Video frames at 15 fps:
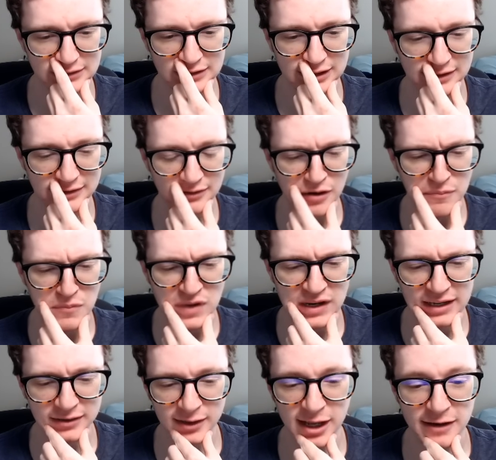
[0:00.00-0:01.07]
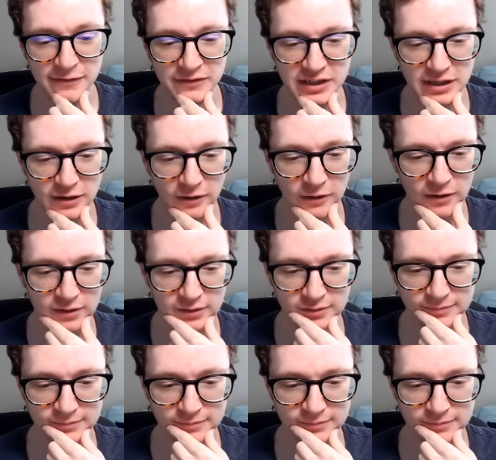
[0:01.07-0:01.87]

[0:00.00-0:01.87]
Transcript: Got a minute left here.